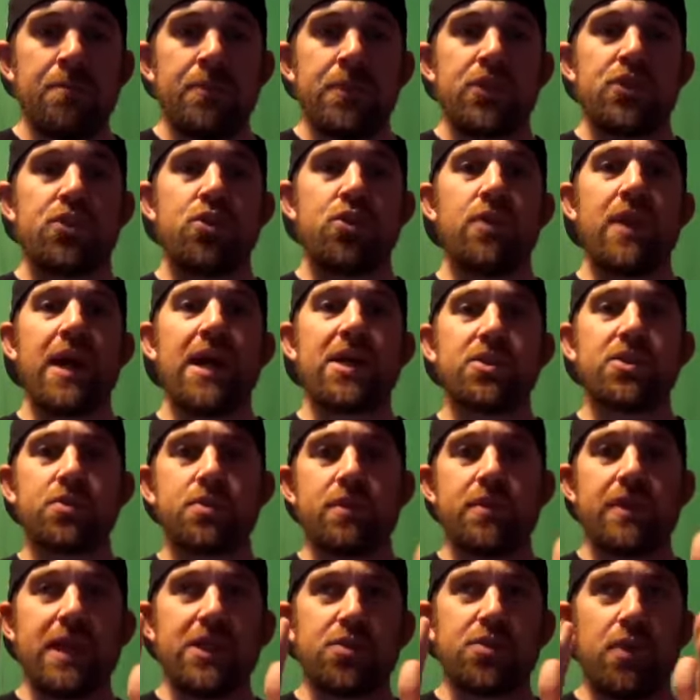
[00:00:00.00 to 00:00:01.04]
so that's
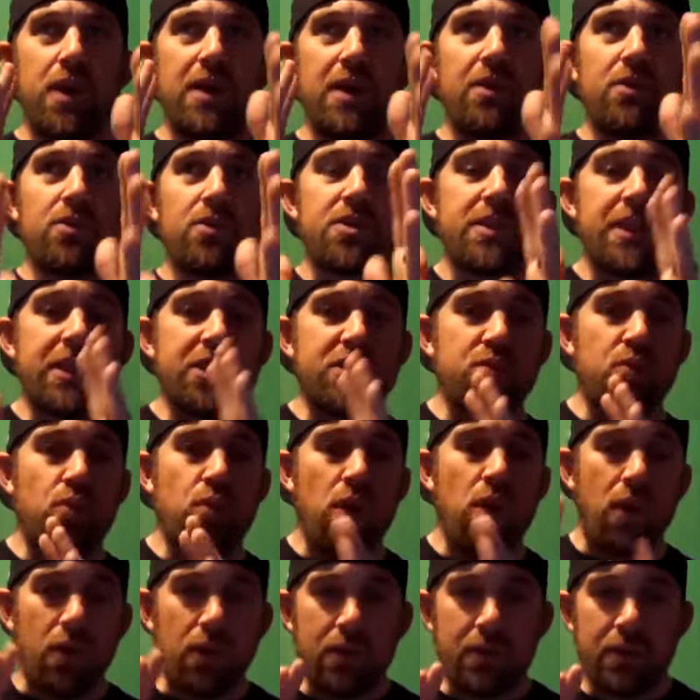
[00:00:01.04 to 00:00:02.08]
that's why those things
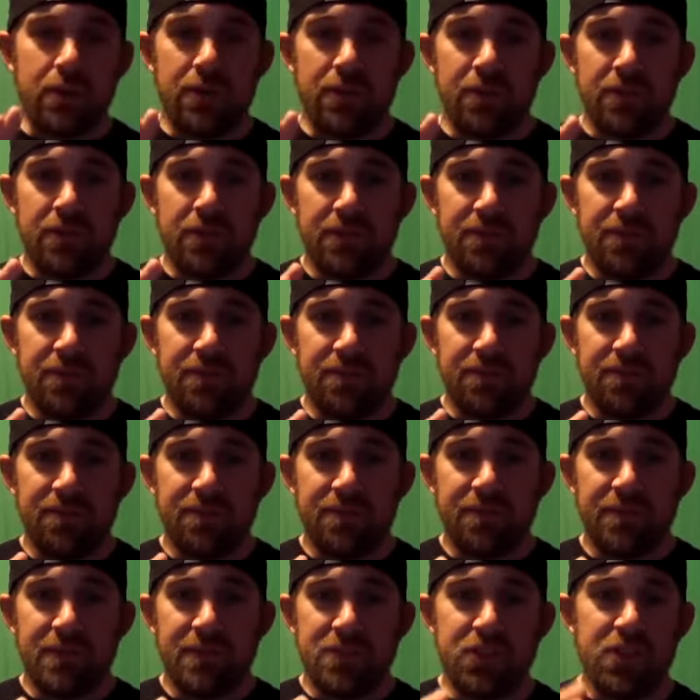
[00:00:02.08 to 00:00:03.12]
work.
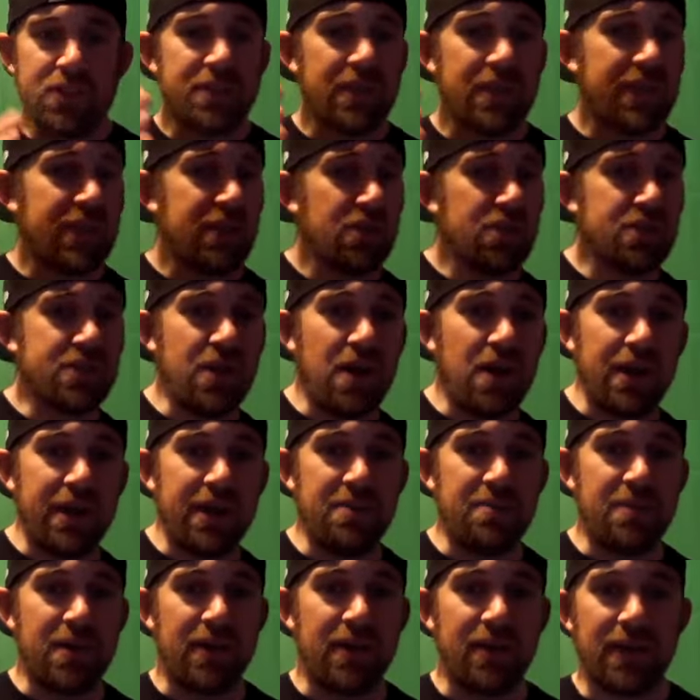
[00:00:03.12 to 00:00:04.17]
Just like you're talking
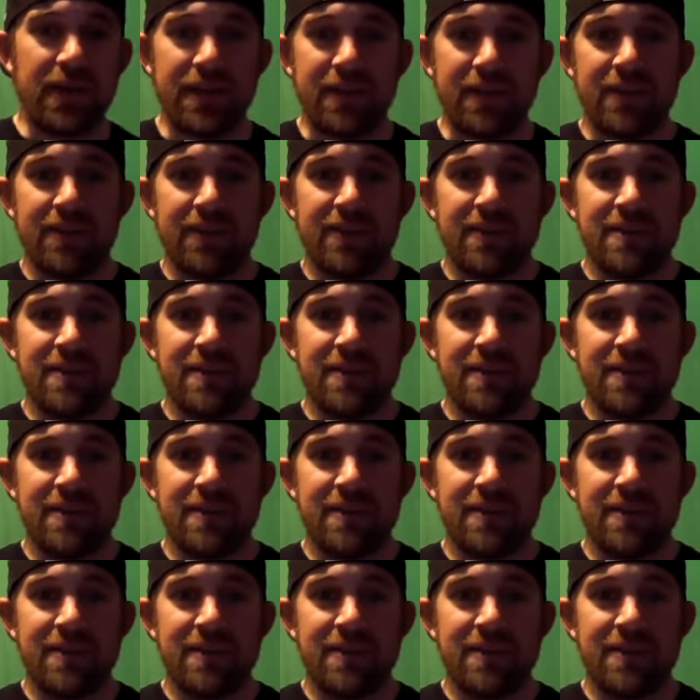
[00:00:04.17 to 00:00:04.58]
about, like